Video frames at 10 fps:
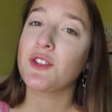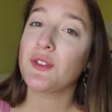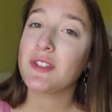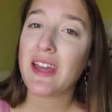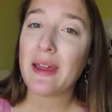So
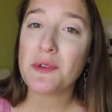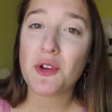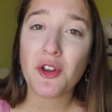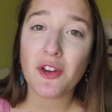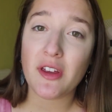it's time to
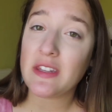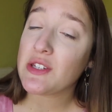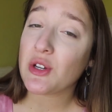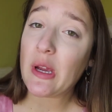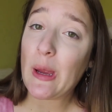grow your
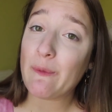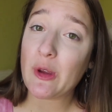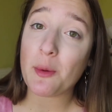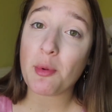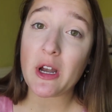Instagram for
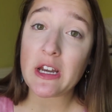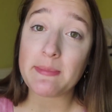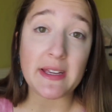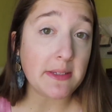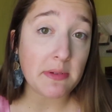your
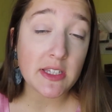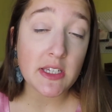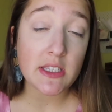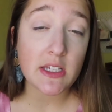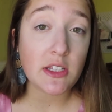product-based
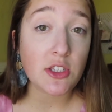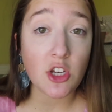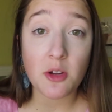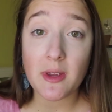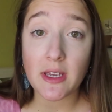business and
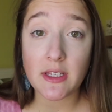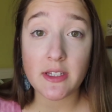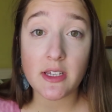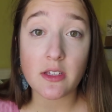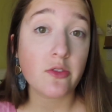start making
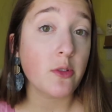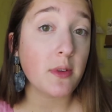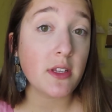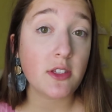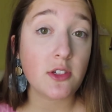sales from
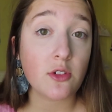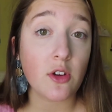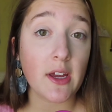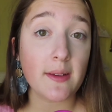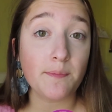
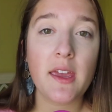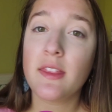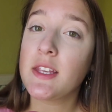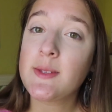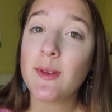Instagram. In
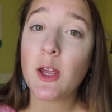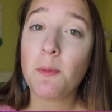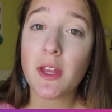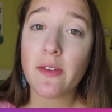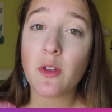this video, I'm
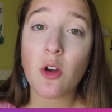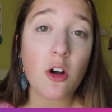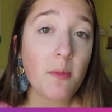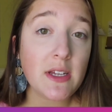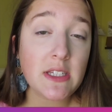going to give you
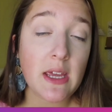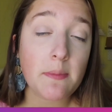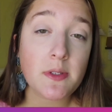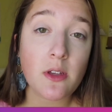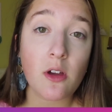all my
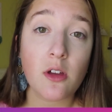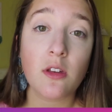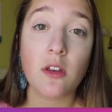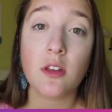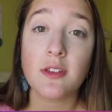tips
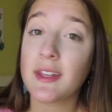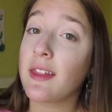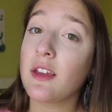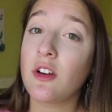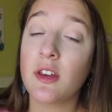on
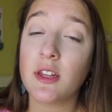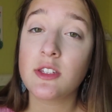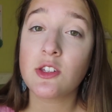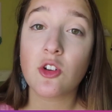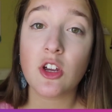selling on
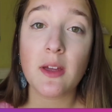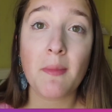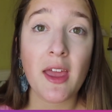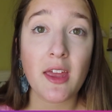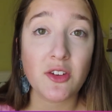Instagram
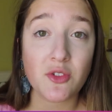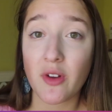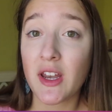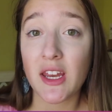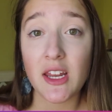and
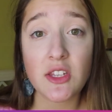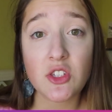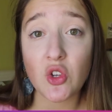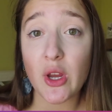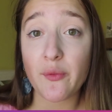running an
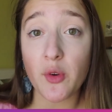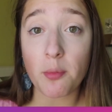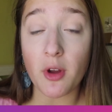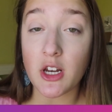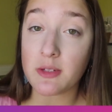Instagram for a
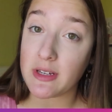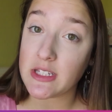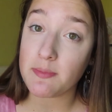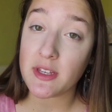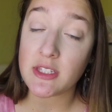
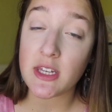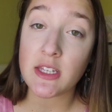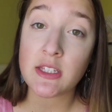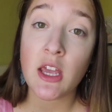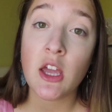product-based
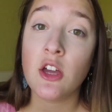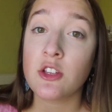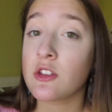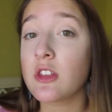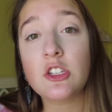business.
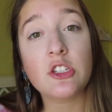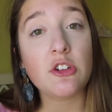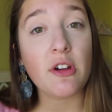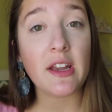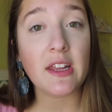So let's just go
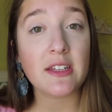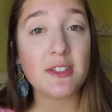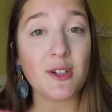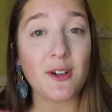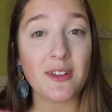ahead and get
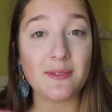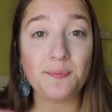started.